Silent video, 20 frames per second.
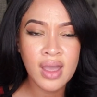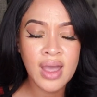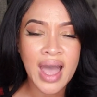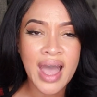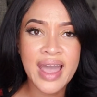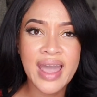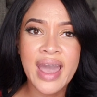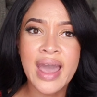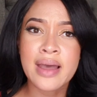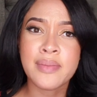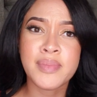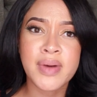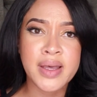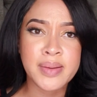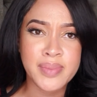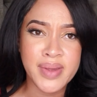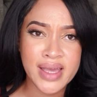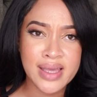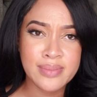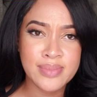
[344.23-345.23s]
I had my
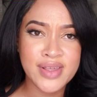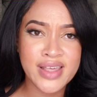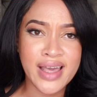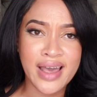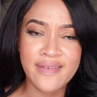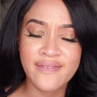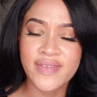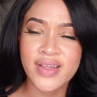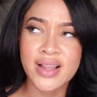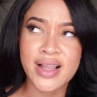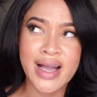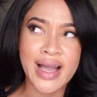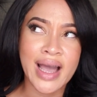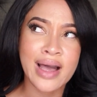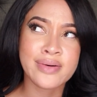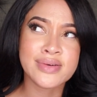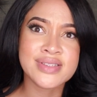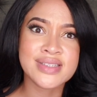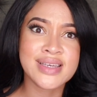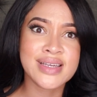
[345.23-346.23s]
baby, I felt like I
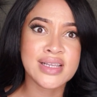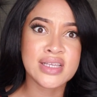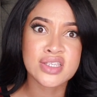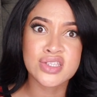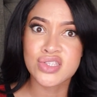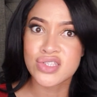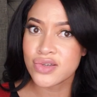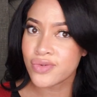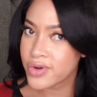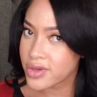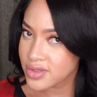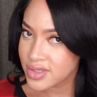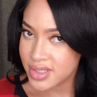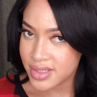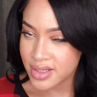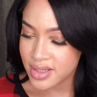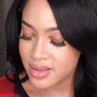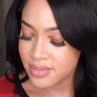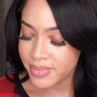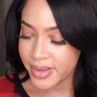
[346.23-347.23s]
was getting zero
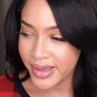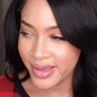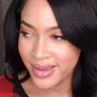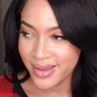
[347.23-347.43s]
sleep